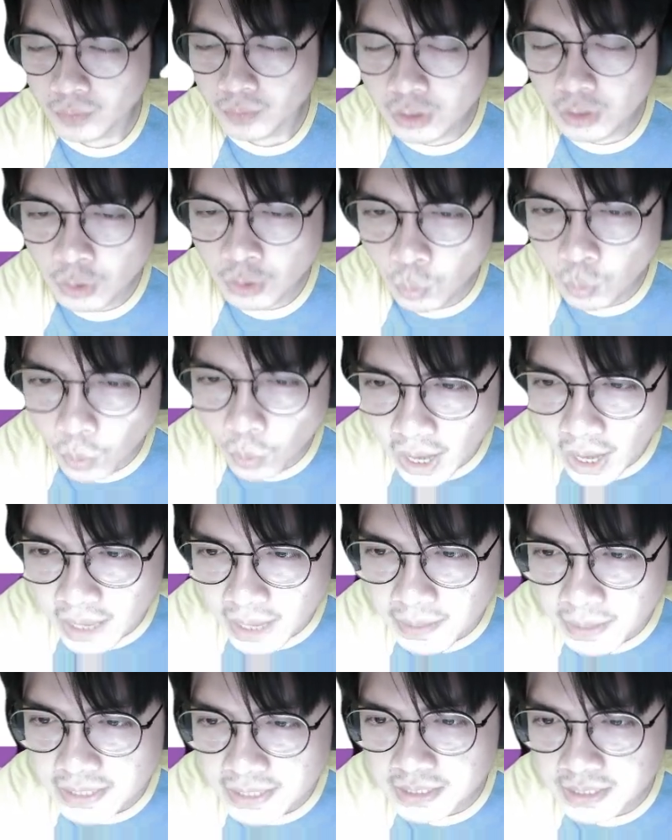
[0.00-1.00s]
why
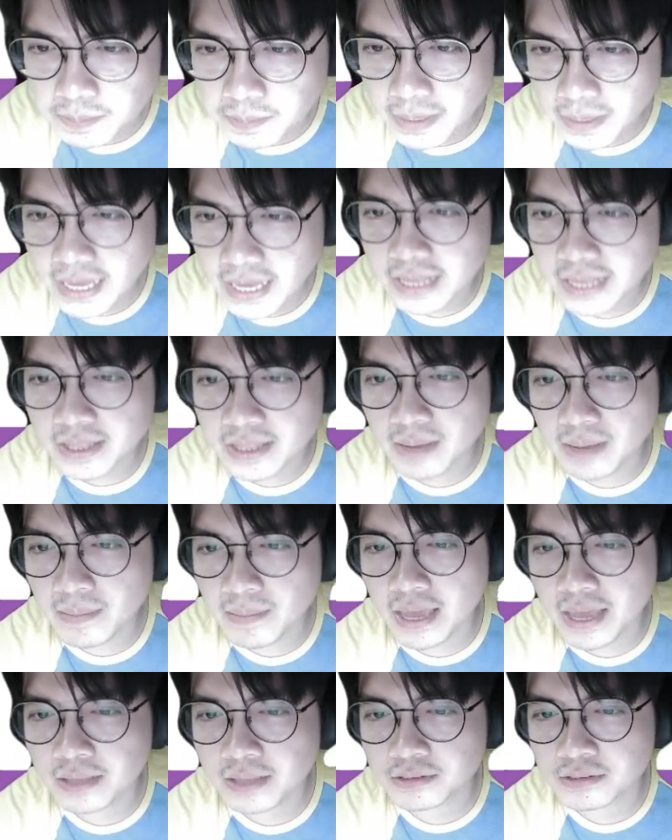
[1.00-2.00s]
am I displaying them
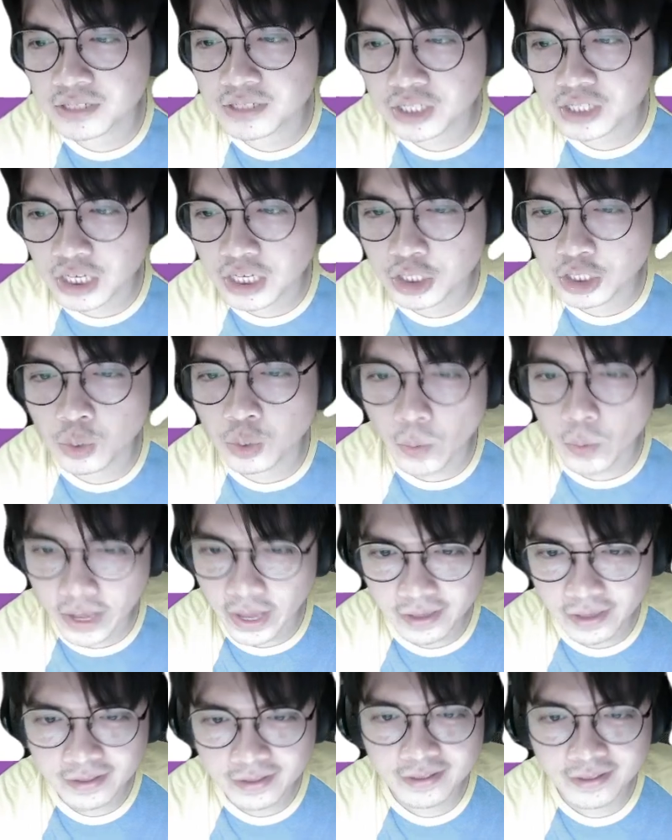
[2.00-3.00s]
in such a
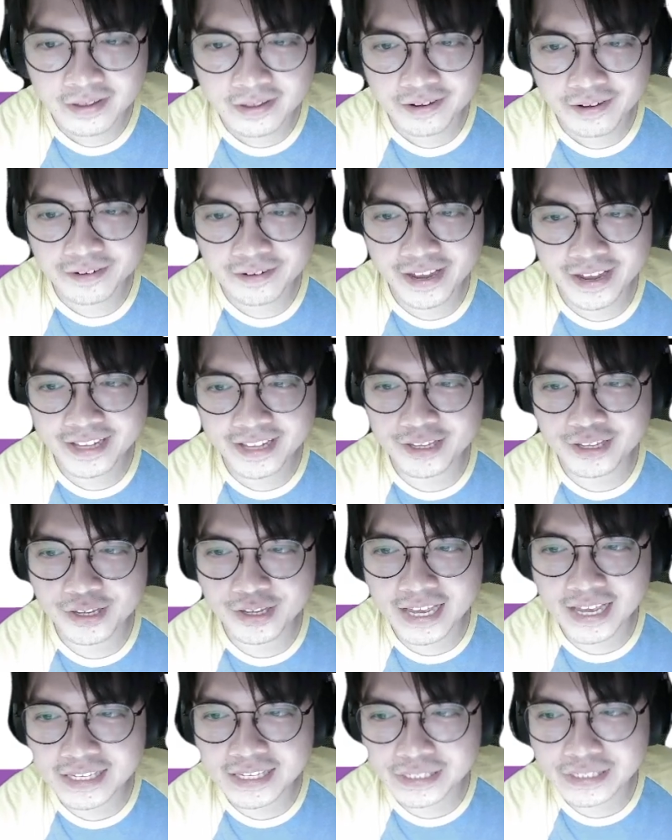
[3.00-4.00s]
way? Right? Do you
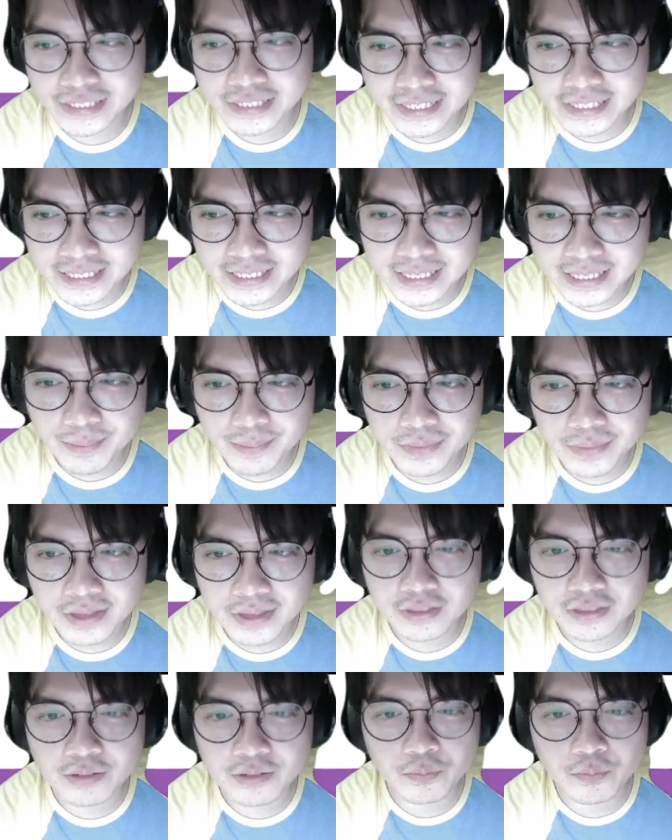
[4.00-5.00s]
guys see
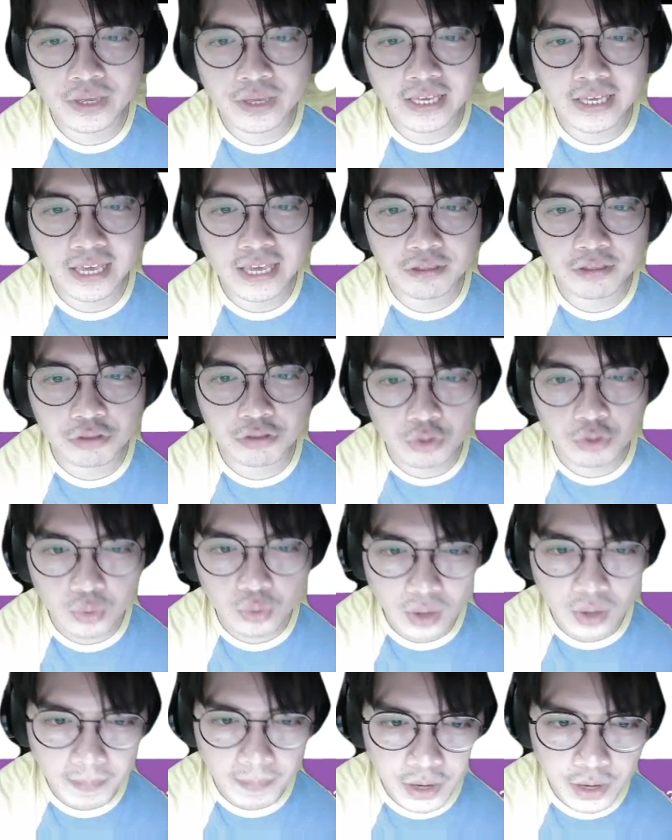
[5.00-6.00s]
something that we can do
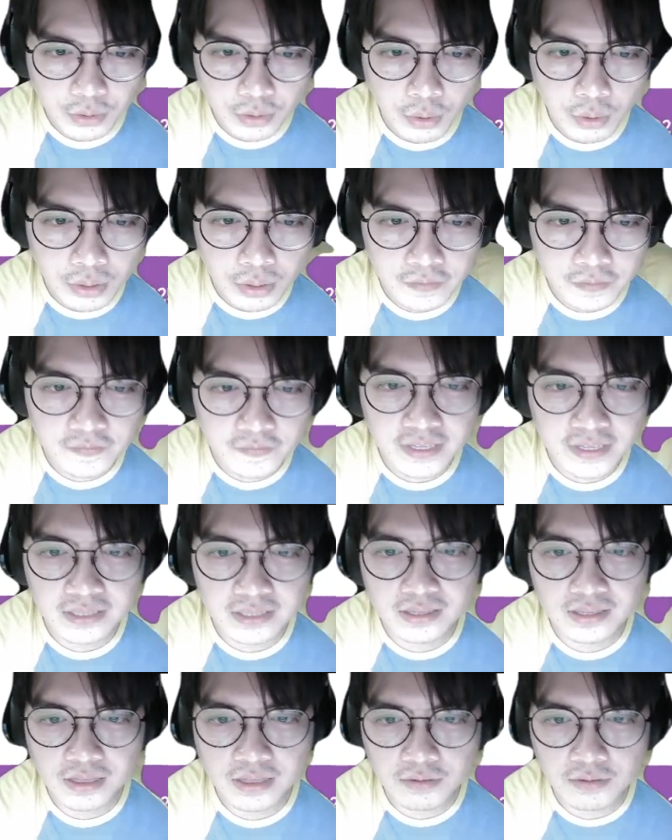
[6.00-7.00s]
about all of
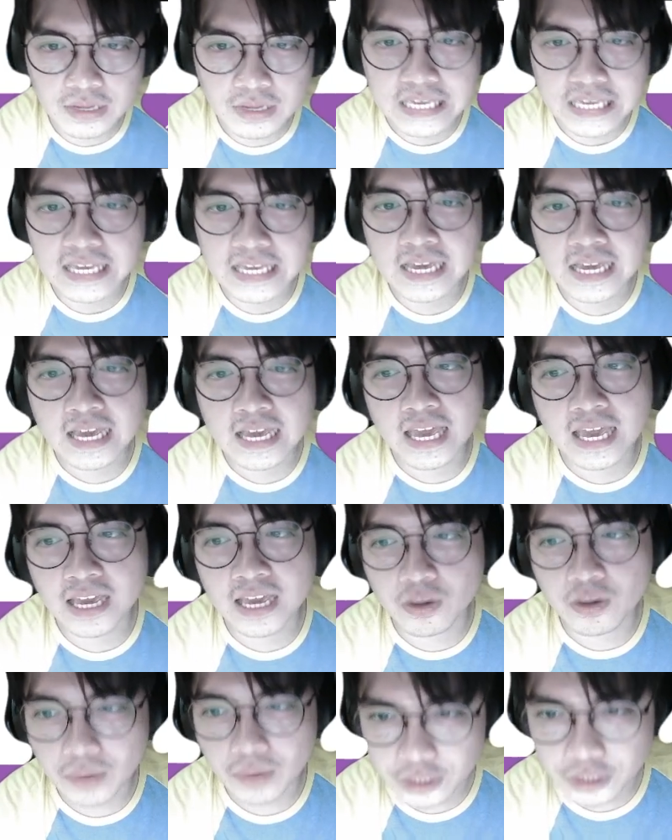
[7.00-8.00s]
these 3
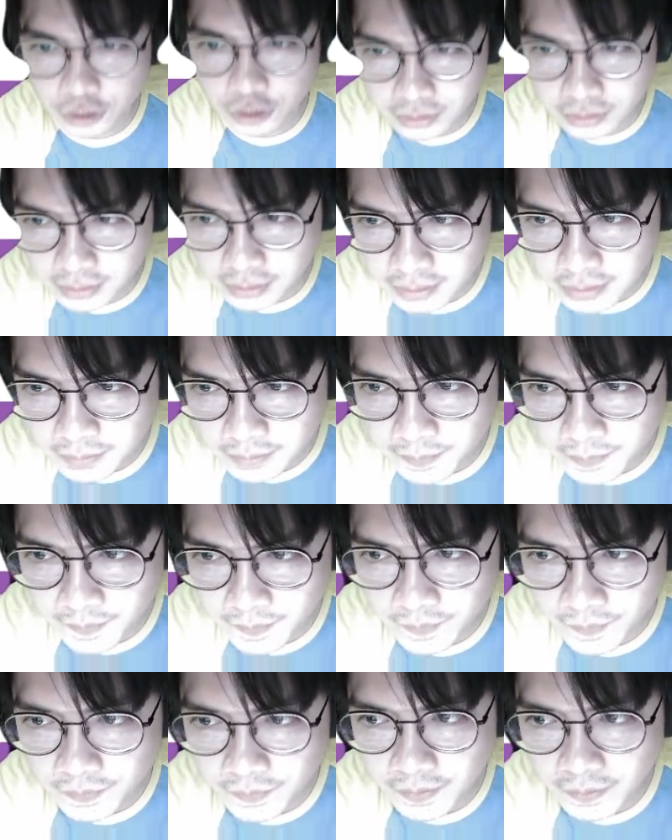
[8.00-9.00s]
equations?
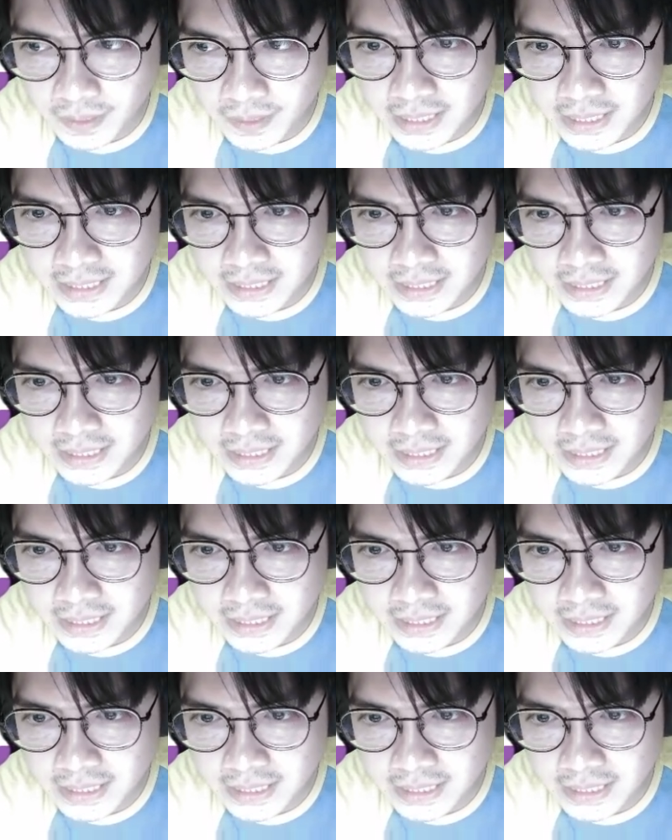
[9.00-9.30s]
Right?